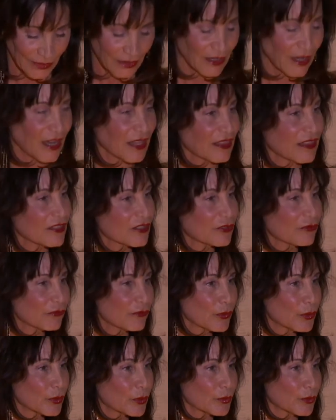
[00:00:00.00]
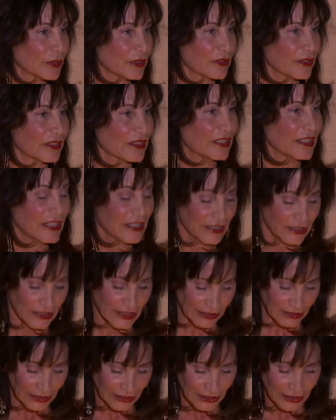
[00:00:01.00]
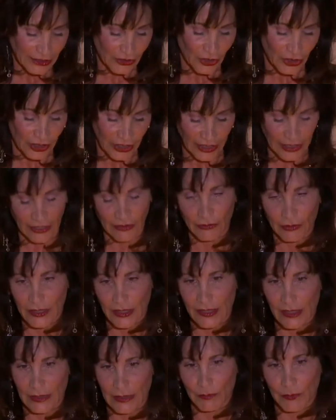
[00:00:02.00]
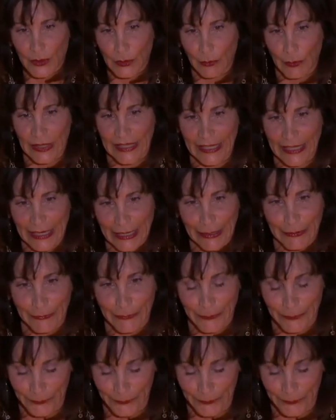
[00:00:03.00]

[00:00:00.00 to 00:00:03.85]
I look forward to each and every symptom I get.